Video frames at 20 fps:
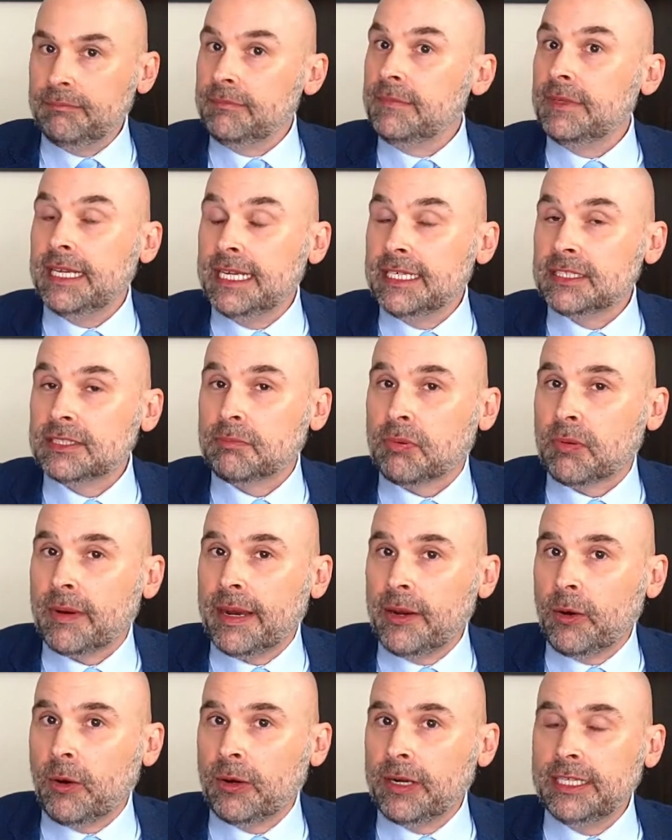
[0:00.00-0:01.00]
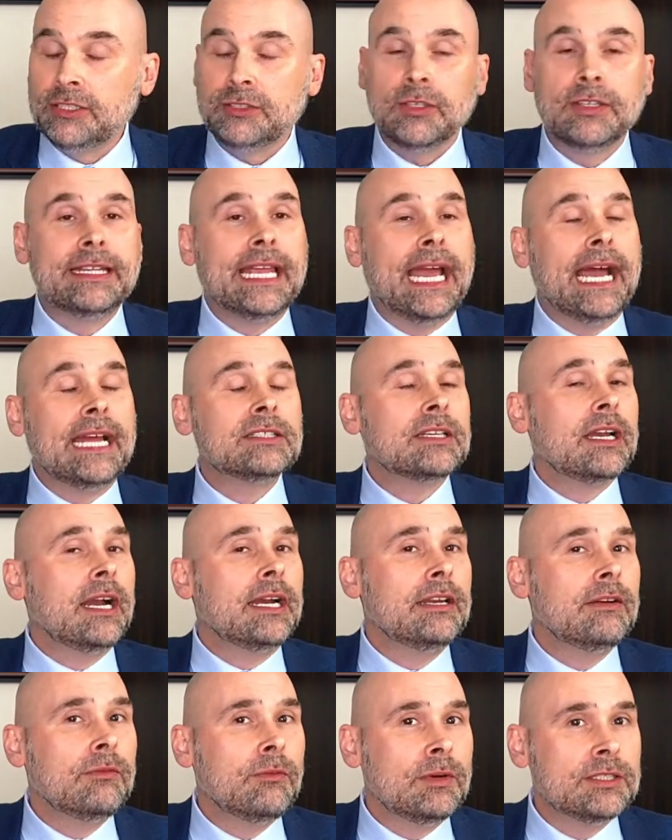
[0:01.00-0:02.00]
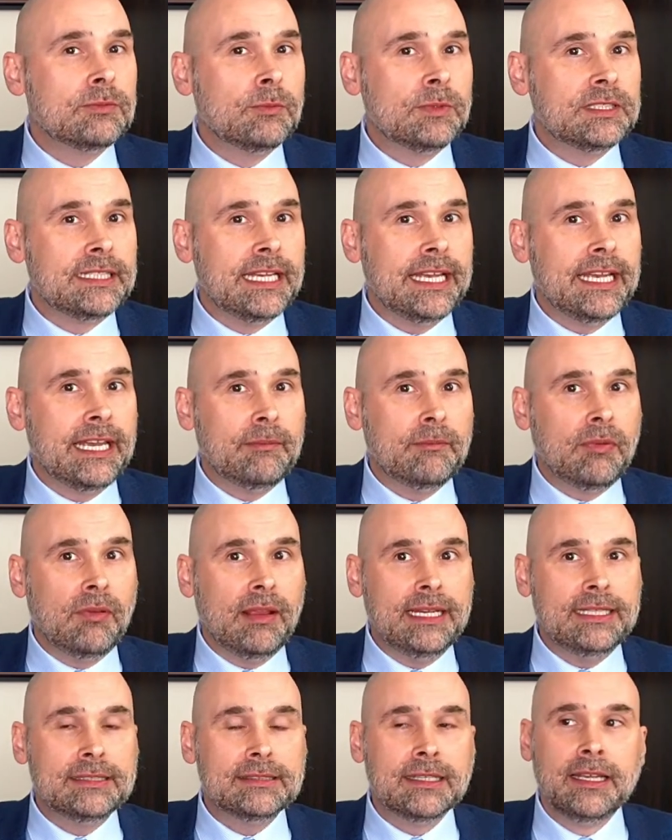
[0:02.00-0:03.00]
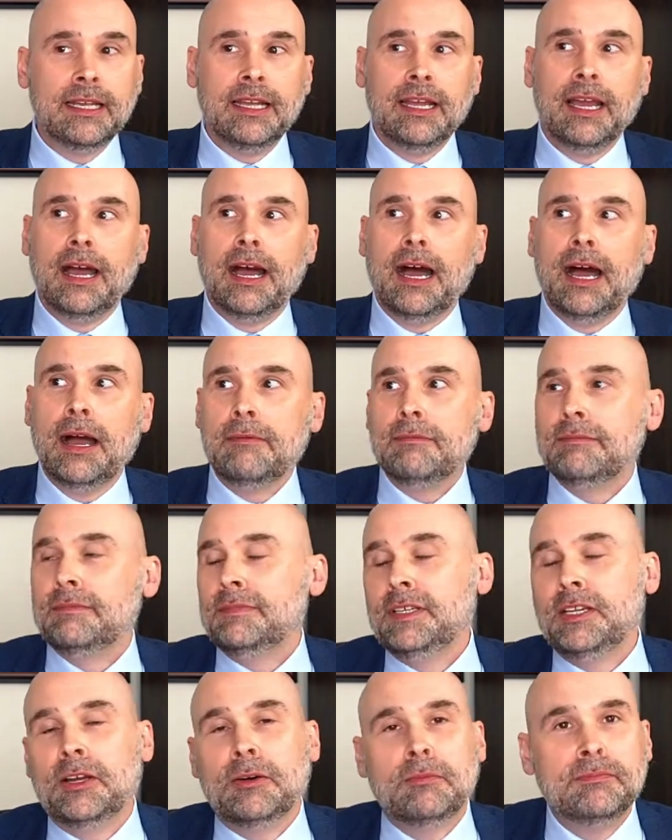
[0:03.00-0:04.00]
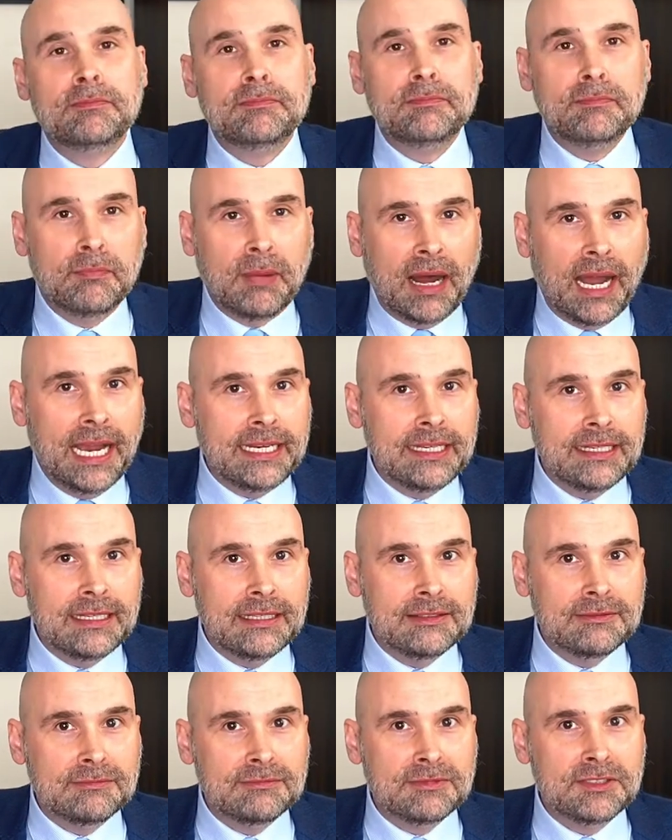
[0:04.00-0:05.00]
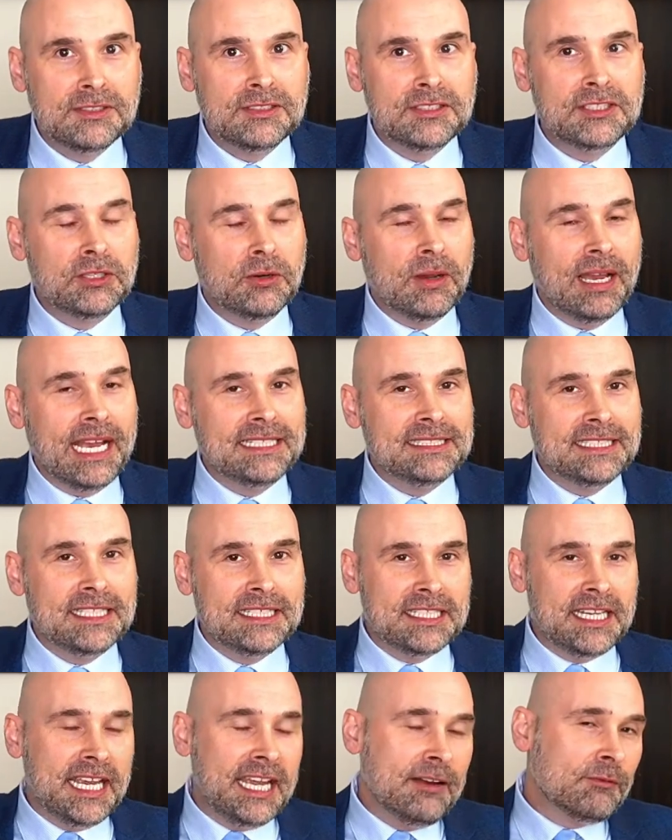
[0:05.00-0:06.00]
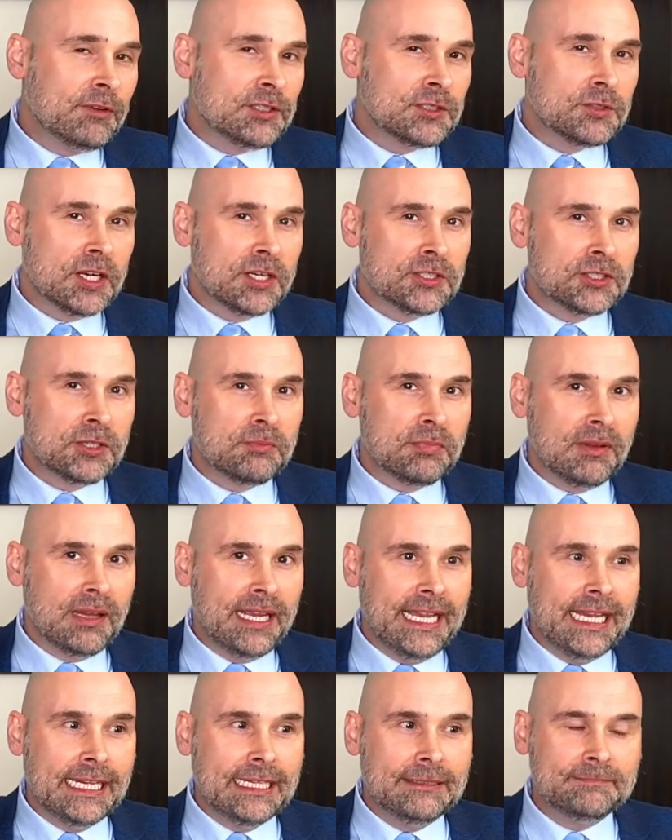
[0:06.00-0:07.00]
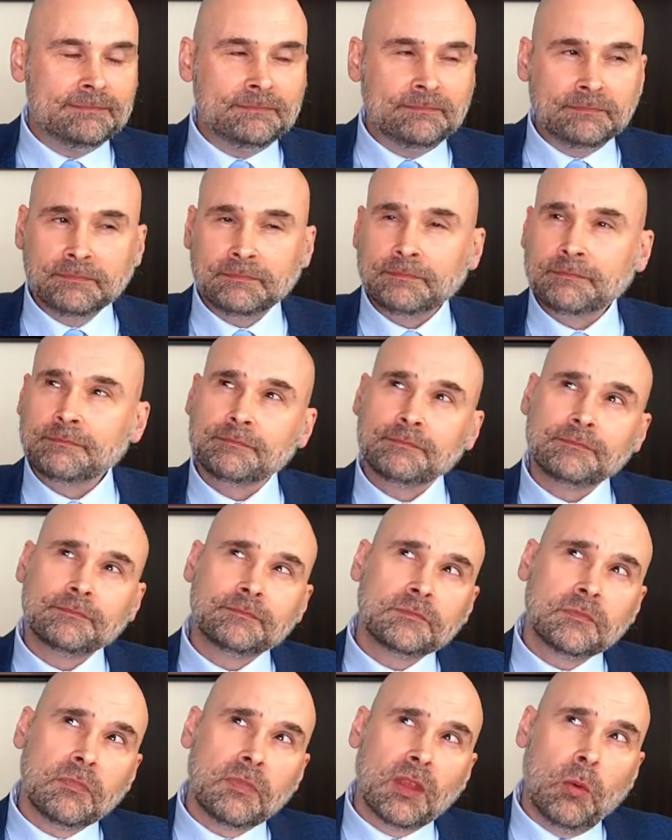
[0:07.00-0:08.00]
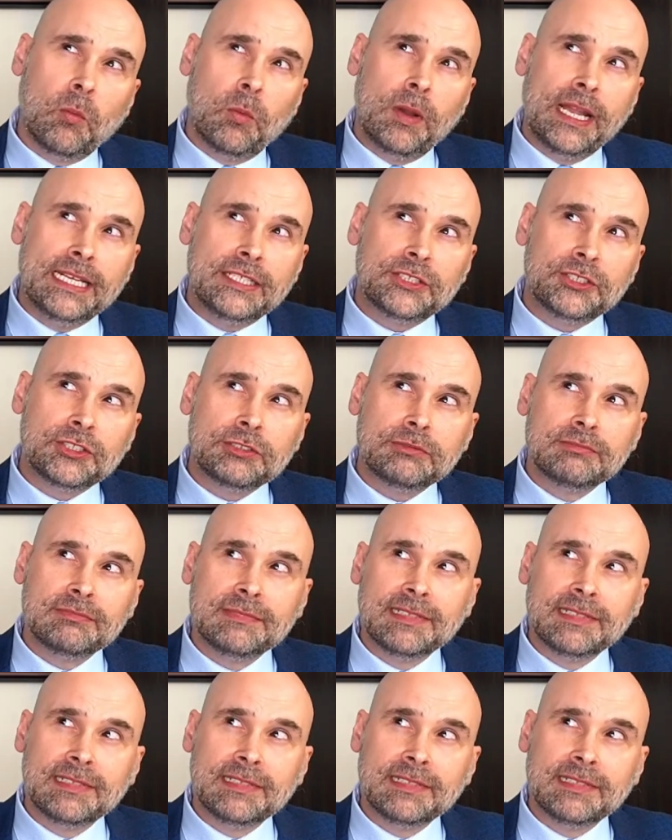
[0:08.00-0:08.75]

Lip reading: is a priority. So that's kind of what's taking place. Biden still has his infrastructure plan, which